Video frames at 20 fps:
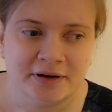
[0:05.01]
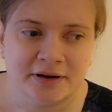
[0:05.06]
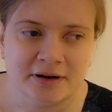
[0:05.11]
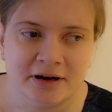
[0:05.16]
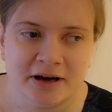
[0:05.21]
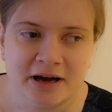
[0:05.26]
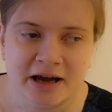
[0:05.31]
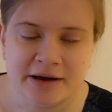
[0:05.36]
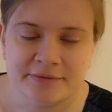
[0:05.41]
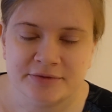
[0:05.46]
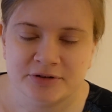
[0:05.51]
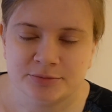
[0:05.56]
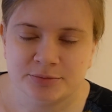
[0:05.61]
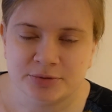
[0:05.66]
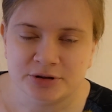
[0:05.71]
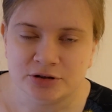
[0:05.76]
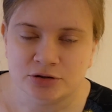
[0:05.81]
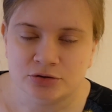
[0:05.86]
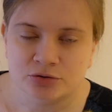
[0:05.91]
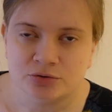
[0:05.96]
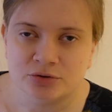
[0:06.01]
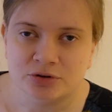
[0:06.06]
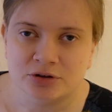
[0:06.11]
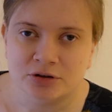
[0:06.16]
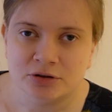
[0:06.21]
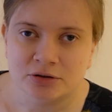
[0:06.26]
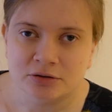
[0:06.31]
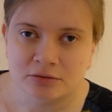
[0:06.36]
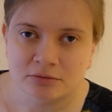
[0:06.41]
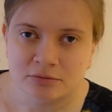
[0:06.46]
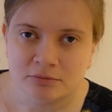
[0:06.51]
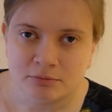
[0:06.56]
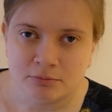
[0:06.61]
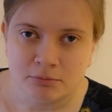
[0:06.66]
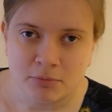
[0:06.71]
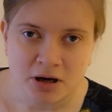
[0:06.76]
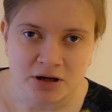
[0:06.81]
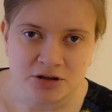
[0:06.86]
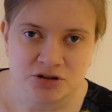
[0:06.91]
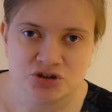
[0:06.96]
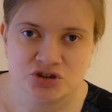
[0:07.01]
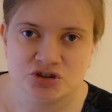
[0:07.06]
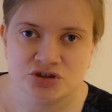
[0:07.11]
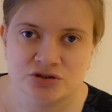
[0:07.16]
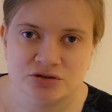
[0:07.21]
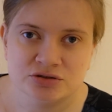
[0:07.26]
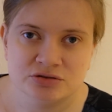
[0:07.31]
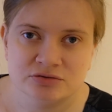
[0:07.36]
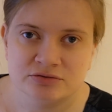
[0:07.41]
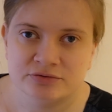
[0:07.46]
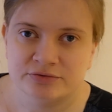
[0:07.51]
I haven't been doing much